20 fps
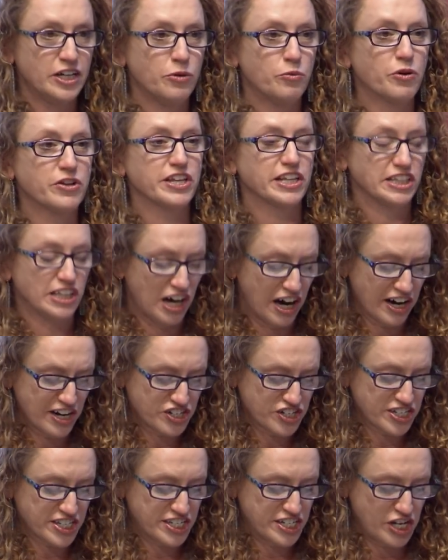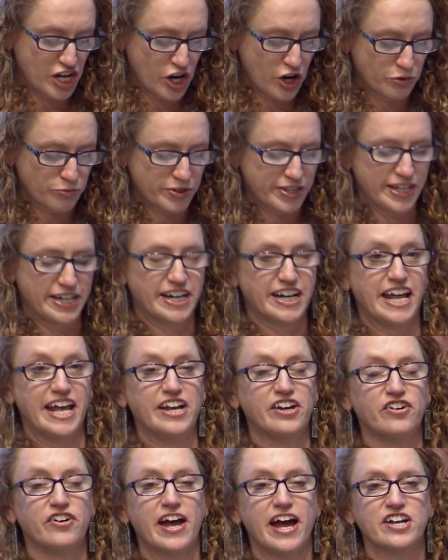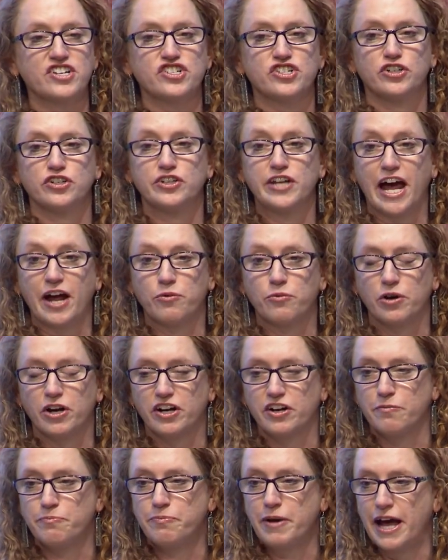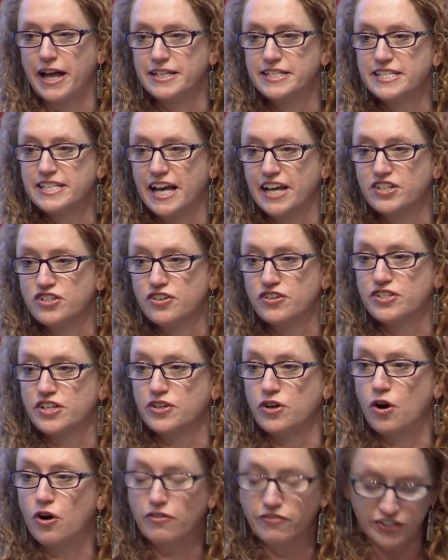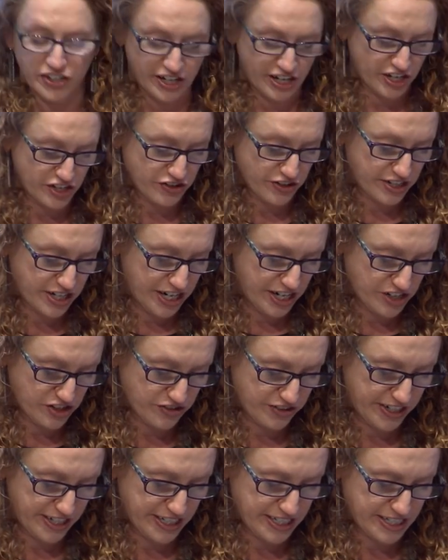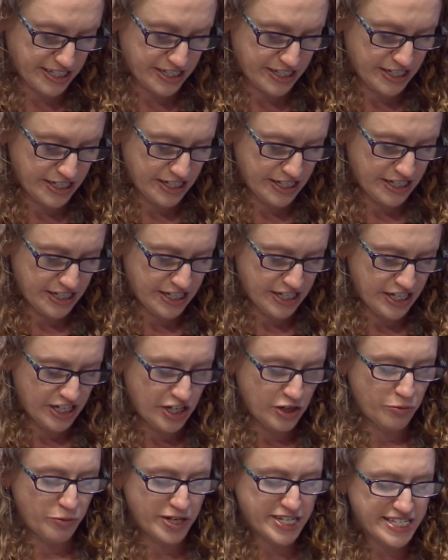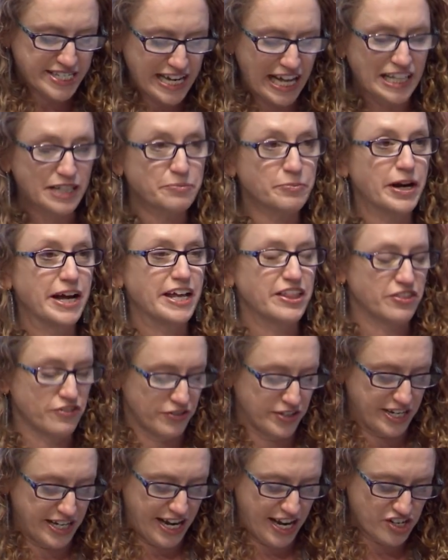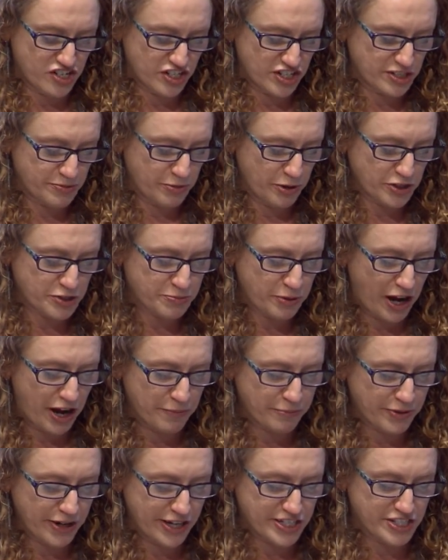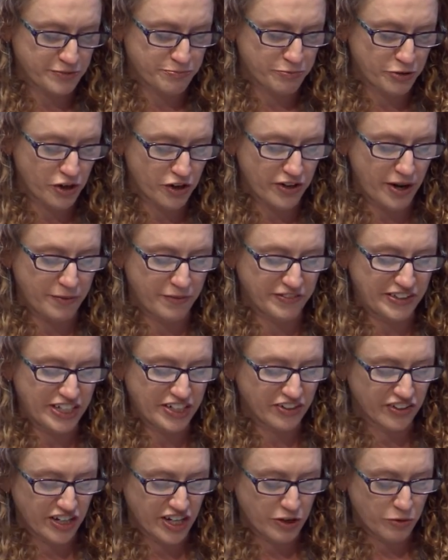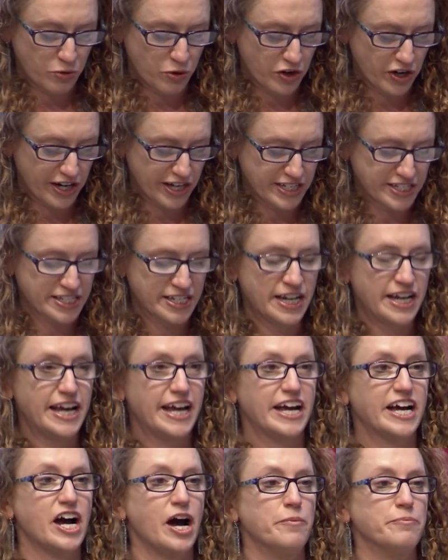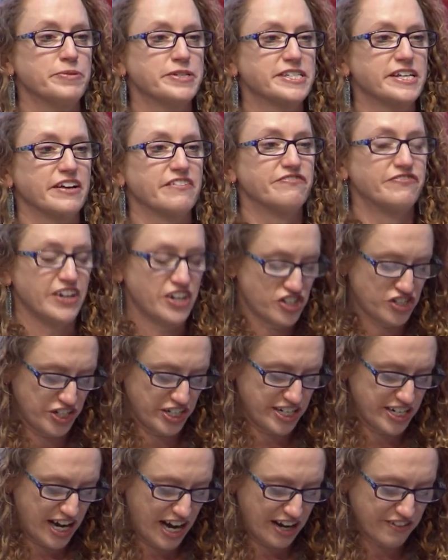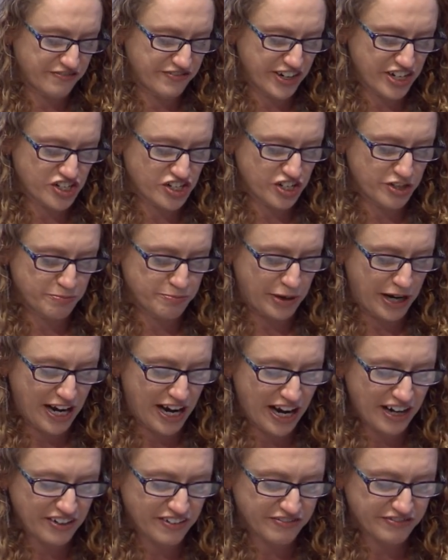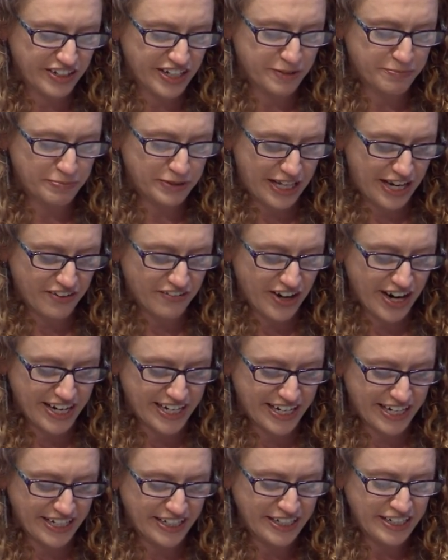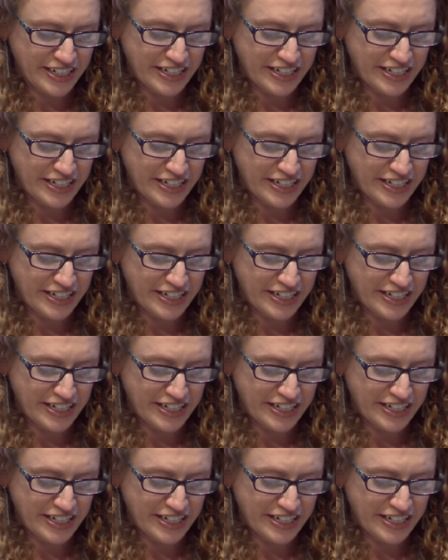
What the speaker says: We're the largest node within an international network of PEN centers in over 100 countries. We celebrate through the nation's most comprehensive program of literary awards, encompassing fiction, nonfiction, biography, playwriting,